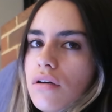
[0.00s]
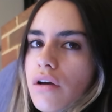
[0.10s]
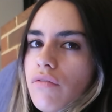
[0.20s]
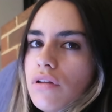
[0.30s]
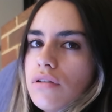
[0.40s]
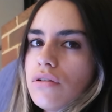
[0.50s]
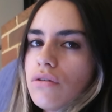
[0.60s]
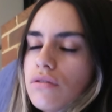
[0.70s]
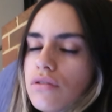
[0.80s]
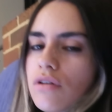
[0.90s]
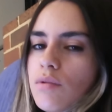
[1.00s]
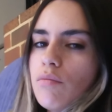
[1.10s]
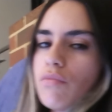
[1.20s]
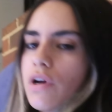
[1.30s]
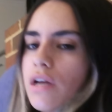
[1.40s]
I really struggle to turn my
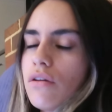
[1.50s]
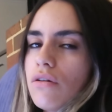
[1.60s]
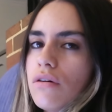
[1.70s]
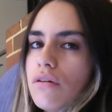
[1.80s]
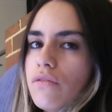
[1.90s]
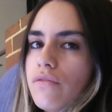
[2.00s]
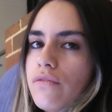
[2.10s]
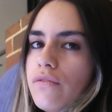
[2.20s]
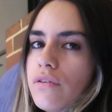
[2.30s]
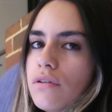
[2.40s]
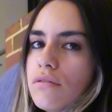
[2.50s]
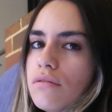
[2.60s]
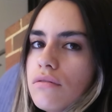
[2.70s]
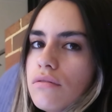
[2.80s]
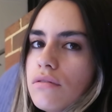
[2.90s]
brain off.
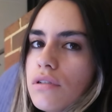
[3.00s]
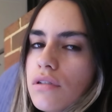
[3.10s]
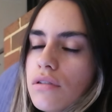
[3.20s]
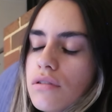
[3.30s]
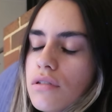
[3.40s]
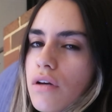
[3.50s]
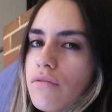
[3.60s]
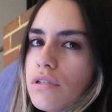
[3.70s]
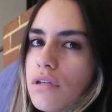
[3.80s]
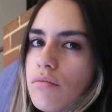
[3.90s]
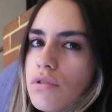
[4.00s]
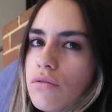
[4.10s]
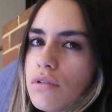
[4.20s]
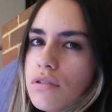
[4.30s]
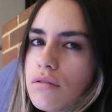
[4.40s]
Like, I just have to keep
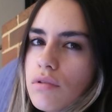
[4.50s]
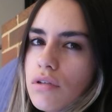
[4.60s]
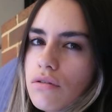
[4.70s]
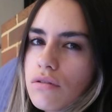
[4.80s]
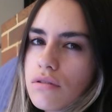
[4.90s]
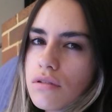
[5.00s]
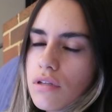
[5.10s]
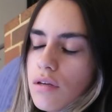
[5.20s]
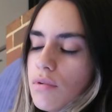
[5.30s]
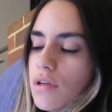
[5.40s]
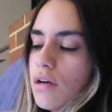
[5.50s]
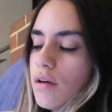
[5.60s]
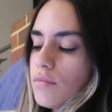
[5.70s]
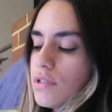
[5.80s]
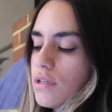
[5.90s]
doing something constantly, but now
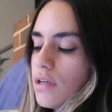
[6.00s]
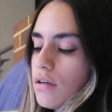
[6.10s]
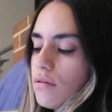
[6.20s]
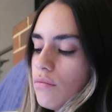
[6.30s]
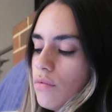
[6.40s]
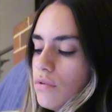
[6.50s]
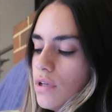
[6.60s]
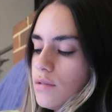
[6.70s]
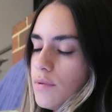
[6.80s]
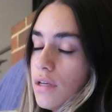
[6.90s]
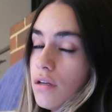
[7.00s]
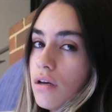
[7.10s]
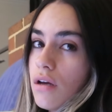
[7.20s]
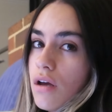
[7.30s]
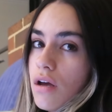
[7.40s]
I'm just like, wall has been
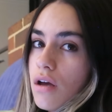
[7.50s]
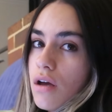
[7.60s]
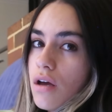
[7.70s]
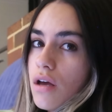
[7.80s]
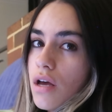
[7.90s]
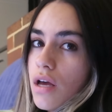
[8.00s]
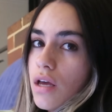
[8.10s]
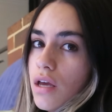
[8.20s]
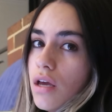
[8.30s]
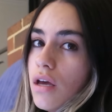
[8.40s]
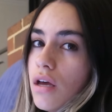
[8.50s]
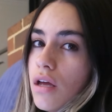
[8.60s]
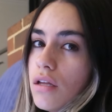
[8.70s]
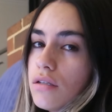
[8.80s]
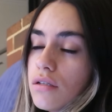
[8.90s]

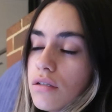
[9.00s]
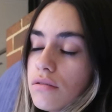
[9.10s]
hit.